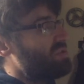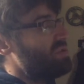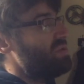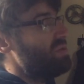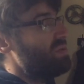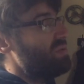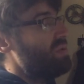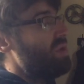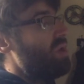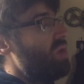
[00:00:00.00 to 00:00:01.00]
2,
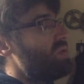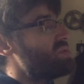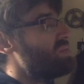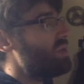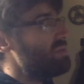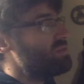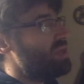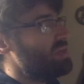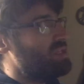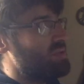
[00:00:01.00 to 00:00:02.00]
so what I'm
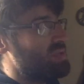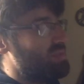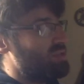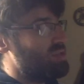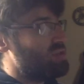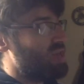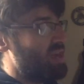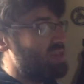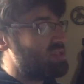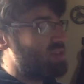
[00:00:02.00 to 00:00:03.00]
trying to do is I'm going to try
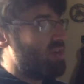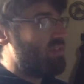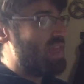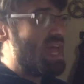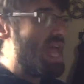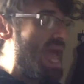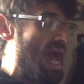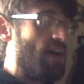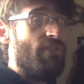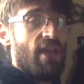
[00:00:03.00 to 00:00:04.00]
to solve for that
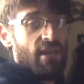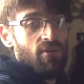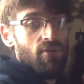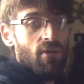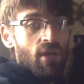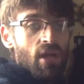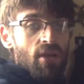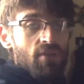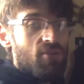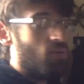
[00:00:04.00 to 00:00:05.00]
half angle.
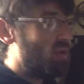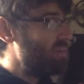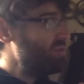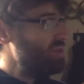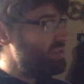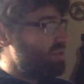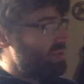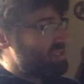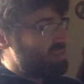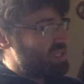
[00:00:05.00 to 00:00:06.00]
So what I'm going to do
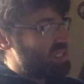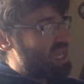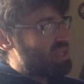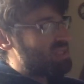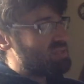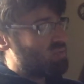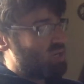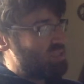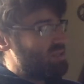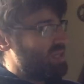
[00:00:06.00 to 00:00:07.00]
is I'm going to take this
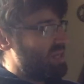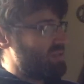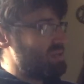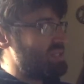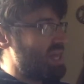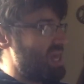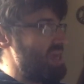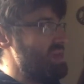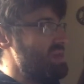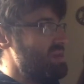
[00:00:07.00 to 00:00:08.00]
1 to the other
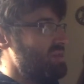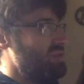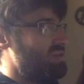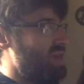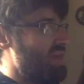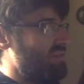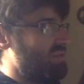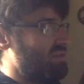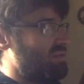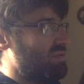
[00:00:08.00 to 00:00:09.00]
side. So I have
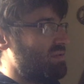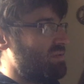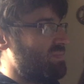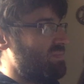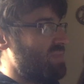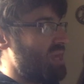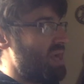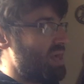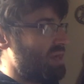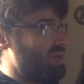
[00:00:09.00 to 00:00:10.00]

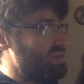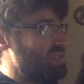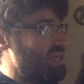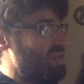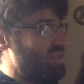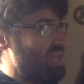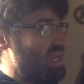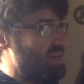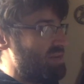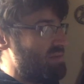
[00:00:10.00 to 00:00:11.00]
cosine of
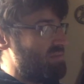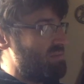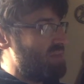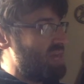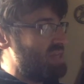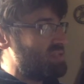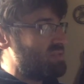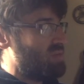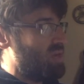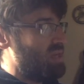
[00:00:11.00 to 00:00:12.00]
theta minus
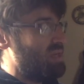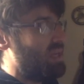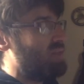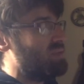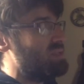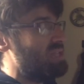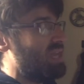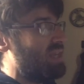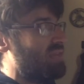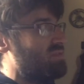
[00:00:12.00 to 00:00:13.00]
1 equals
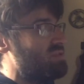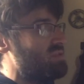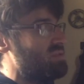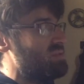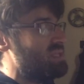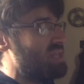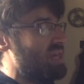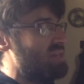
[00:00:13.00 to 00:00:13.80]
negative 2 sine